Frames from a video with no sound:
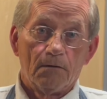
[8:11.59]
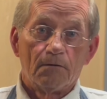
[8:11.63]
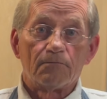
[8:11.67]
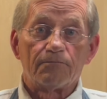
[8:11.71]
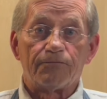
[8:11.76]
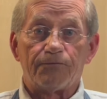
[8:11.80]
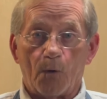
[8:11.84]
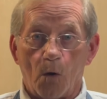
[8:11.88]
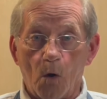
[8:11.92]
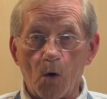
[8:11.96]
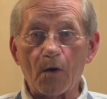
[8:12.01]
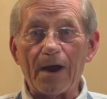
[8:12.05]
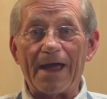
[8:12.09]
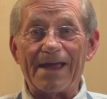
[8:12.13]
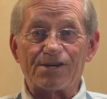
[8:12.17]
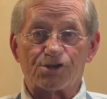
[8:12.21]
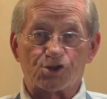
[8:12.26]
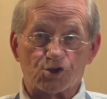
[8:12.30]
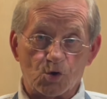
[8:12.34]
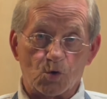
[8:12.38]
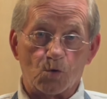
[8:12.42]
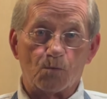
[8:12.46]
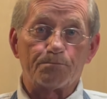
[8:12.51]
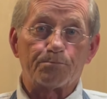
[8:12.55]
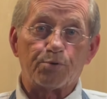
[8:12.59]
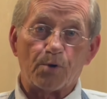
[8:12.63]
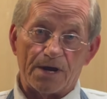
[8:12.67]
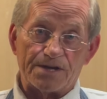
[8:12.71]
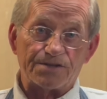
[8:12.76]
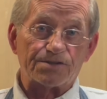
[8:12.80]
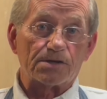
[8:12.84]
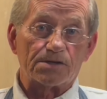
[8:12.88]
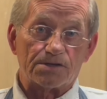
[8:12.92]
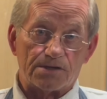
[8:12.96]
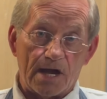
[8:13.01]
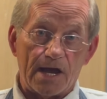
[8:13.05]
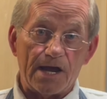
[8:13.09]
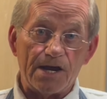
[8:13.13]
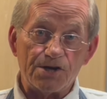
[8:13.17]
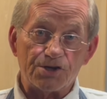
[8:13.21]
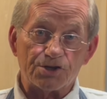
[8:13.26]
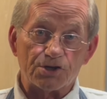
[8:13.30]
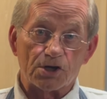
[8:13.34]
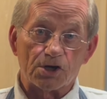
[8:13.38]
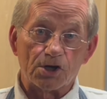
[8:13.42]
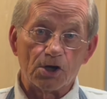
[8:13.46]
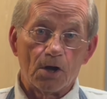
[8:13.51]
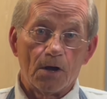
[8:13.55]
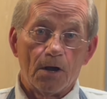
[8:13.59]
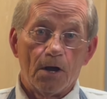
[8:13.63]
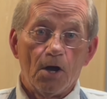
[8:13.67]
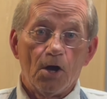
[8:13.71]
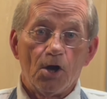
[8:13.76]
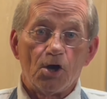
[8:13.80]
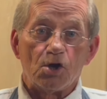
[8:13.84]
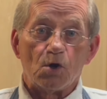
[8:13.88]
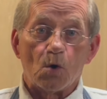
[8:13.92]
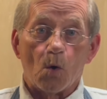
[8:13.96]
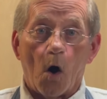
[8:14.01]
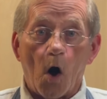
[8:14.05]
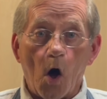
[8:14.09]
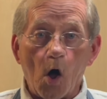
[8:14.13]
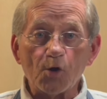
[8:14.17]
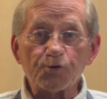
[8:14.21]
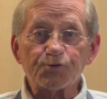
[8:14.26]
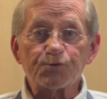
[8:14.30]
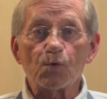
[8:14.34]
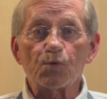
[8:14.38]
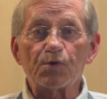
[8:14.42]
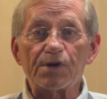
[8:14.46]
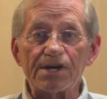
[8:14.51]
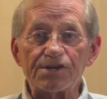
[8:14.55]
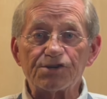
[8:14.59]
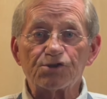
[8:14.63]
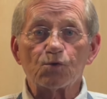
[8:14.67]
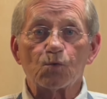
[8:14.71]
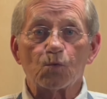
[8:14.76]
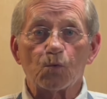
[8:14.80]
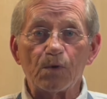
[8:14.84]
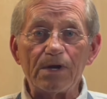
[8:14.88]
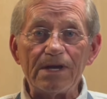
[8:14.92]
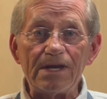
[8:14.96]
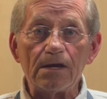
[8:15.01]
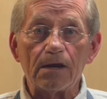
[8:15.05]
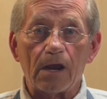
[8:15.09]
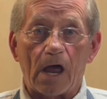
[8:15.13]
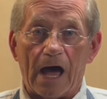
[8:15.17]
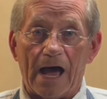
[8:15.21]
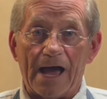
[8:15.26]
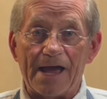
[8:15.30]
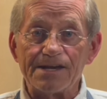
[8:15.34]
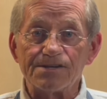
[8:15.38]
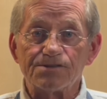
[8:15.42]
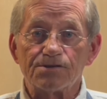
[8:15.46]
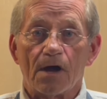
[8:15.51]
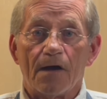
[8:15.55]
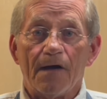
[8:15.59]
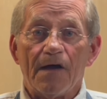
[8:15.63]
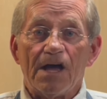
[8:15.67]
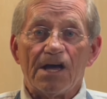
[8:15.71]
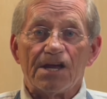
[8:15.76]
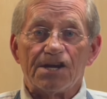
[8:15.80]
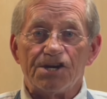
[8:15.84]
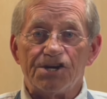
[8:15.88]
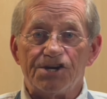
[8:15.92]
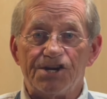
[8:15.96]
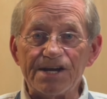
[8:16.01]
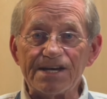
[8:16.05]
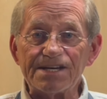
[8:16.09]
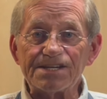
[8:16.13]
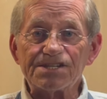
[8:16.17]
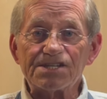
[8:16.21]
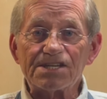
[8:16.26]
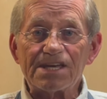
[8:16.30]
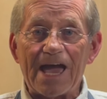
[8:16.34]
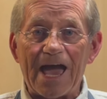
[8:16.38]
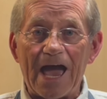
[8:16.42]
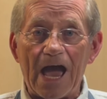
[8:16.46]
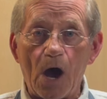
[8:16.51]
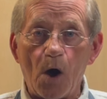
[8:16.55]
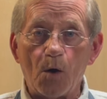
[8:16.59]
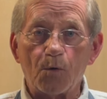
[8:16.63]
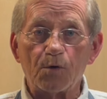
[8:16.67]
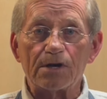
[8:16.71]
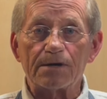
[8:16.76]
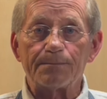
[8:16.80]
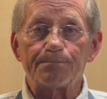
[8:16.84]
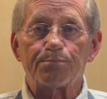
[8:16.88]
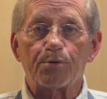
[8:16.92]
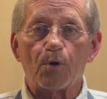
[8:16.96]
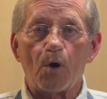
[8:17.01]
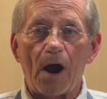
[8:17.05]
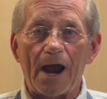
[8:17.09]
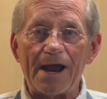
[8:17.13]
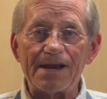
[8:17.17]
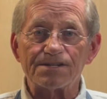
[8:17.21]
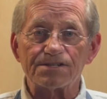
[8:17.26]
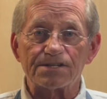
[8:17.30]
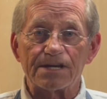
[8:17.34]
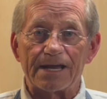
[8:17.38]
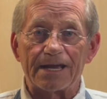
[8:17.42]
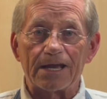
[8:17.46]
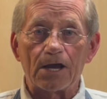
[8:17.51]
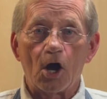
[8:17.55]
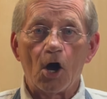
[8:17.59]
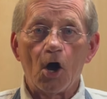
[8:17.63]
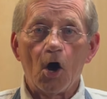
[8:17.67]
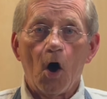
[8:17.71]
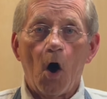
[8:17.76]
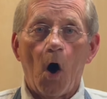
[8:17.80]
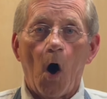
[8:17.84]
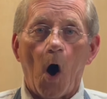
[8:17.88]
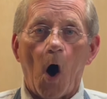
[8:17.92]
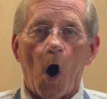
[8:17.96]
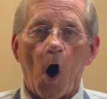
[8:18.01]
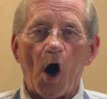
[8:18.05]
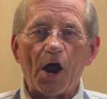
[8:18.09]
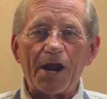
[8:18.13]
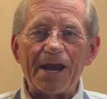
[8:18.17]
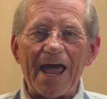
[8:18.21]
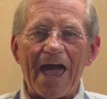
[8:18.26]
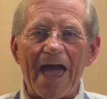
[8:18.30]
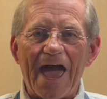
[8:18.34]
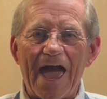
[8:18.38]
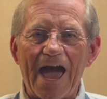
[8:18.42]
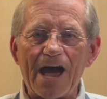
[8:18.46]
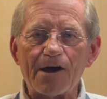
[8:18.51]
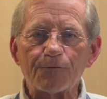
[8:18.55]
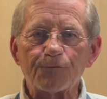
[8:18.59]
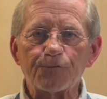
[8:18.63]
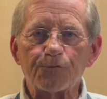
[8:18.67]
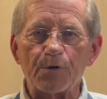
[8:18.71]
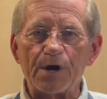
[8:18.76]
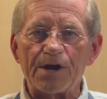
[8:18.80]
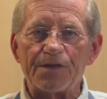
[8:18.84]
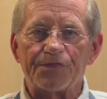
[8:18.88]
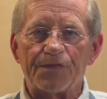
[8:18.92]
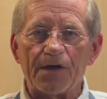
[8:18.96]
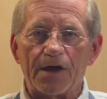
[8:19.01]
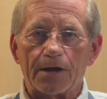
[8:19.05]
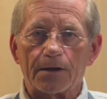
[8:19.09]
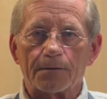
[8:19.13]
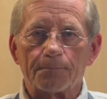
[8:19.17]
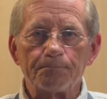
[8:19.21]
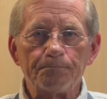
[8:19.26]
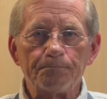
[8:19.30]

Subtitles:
for a Zoom presentation, you also get to realize discounted pricing on everything.